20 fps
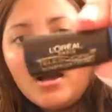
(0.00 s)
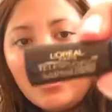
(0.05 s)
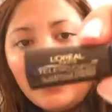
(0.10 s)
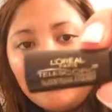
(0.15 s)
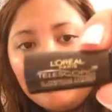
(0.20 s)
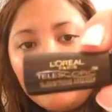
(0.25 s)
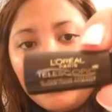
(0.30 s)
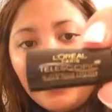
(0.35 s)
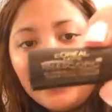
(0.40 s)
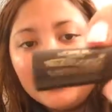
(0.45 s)

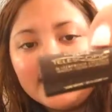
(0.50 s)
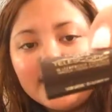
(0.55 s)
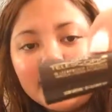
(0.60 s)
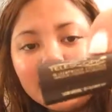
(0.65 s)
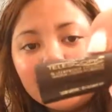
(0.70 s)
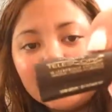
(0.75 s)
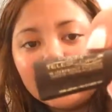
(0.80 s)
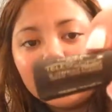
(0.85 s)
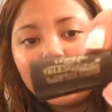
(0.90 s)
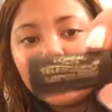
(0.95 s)

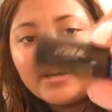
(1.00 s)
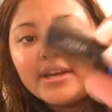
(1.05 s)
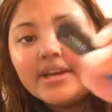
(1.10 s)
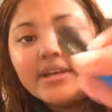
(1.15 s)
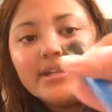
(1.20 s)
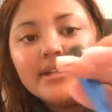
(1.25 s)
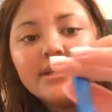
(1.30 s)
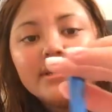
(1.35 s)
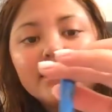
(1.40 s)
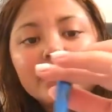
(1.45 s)
eyeliner
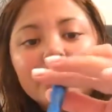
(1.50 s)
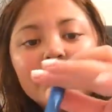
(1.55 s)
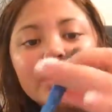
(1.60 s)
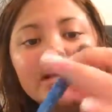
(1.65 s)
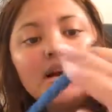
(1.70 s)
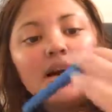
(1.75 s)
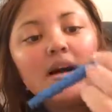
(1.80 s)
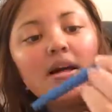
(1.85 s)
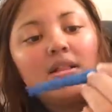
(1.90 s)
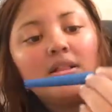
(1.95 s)
in the
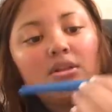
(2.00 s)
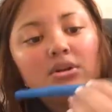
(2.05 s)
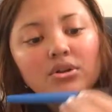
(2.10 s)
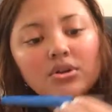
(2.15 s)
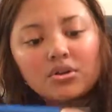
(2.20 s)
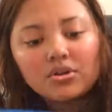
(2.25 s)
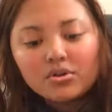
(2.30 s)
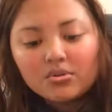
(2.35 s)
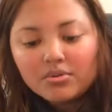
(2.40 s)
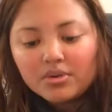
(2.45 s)

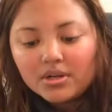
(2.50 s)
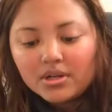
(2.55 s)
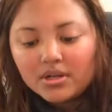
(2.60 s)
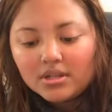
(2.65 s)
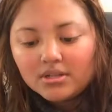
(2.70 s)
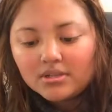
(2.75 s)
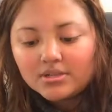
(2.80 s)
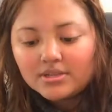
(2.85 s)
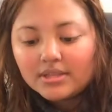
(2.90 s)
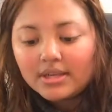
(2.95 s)
color, what
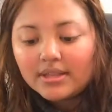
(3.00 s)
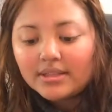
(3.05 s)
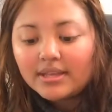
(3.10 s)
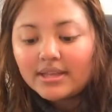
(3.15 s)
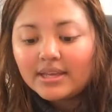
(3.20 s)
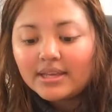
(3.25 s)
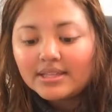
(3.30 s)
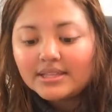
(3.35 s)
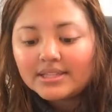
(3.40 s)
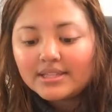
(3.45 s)
colors? I
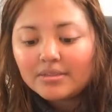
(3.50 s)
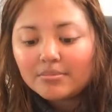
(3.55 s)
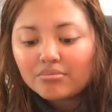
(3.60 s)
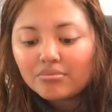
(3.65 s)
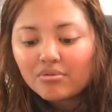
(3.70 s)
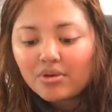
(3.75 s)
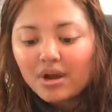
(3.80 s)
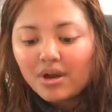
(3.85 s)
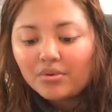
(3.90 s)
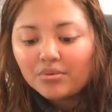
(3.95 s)
think it's the
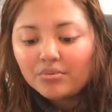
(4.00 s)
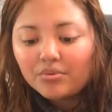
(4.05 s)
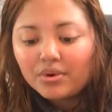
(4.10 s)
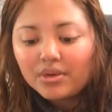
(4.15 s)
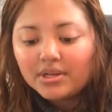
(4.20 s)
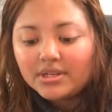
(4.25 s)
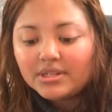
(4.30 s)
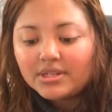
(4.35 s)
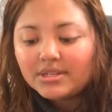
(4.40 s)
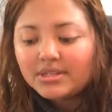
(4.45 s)
brown
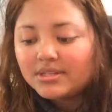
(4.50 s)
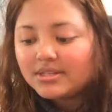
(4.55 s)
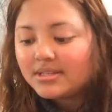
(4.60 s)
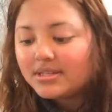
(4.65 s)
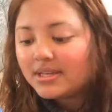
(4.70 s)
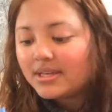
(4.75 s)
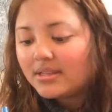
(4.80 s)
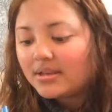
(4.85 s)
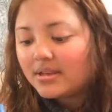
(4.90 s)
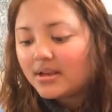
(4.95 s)
one. It doesn't
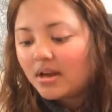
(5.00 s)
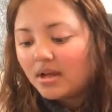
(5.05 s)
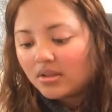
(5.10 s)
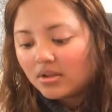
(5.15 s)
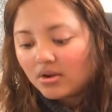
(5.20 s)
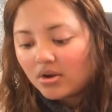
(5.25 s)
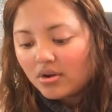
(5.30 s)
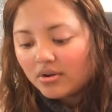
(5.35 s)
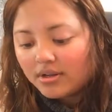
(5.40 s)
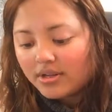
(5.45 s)
say the
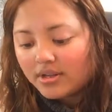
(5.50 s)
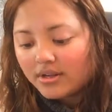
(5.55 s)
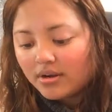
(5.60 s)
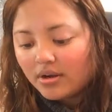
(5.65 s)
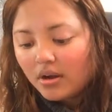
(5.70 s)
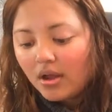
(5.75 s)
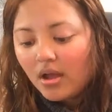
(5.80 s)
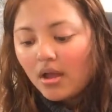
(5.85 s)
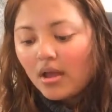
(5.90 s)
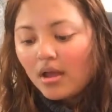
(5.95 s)
color on
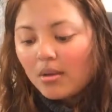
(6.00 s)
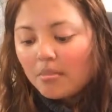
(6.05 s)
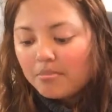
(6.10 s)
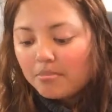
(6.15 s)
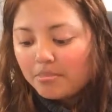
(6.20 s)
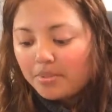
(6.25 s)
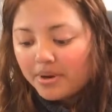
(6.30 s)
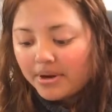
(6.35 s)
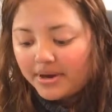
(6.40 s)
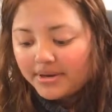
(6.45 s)
here,
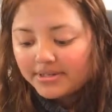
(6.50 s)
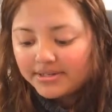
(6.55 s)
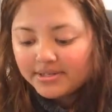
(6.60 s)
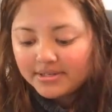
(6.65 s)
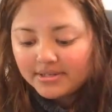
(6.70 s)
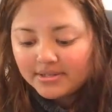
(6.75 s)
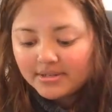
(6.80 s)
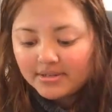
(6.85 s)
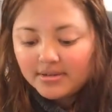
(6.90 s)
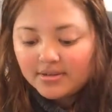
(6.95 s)

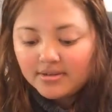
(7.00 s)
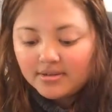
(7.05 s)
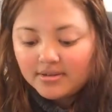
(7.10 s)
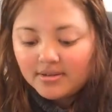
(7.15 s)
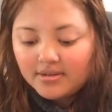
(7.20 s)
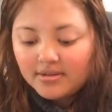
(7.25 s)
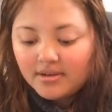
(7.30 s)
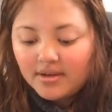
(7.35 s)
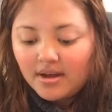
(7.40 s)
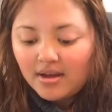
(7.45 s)
but
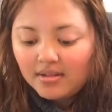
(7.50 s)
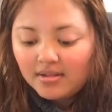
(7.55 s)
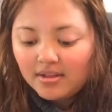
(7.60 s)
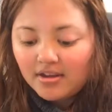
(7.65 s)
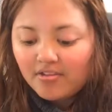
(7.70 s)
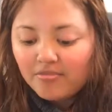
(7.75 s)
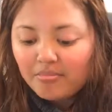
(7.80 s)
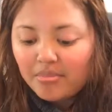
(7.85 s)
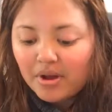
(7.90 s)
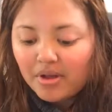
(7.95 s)
I
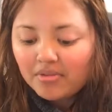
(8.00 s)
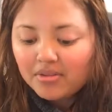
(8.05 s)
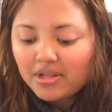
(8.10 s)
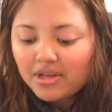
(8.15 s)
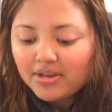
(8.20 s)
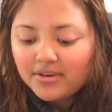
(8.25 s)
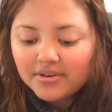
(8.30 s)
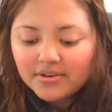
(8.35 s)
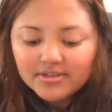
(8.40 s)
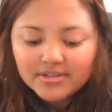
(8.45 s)
love brown
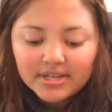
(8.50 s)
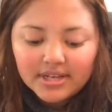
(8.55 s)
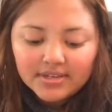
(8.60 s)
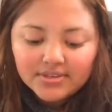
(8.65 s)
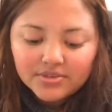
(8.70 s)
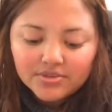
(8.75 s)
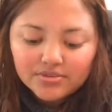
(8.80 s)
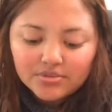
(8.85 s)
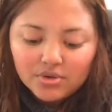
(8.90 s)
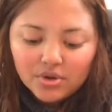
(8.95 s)
liners,
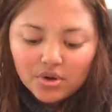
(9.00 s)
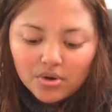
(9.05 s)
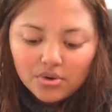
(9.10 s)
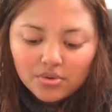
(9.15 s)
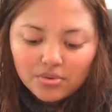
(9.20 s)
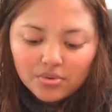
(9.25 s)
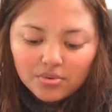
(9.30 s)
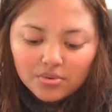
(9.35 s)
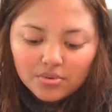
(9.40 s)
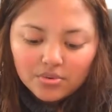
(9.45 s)
as you
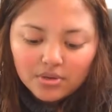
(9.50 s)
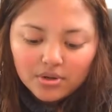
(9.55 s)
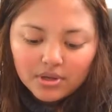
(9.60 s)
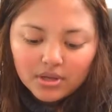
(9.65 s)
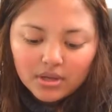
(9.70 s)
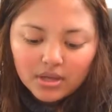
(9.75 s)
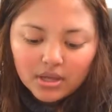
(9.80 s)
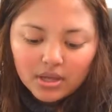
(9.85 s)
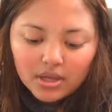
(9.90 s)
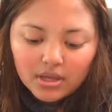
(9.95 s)
know.
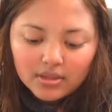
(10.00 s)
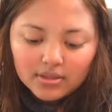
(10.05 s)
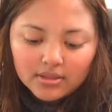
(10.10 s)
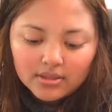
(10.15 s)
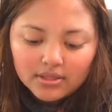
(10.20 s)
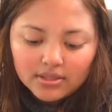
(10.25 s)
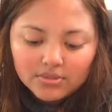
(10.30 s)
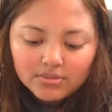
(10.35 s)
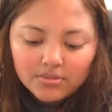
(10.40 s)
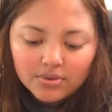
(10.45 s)
And
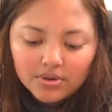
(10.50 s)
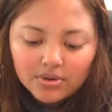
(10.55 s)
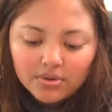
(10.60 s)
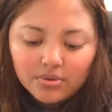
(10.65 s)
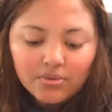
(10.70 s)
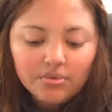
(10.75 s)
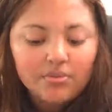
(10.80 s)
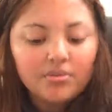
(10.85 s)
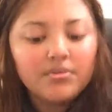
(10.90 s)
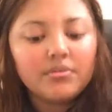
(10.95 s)
this one,
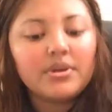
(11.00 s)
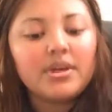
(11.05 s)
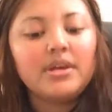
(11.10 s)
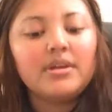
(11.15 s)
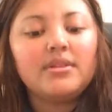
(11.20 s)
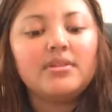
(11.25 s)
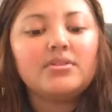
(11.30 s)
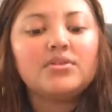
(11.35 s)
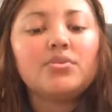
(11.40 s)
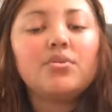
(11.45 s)
oh, okay,
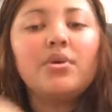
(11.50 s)
there's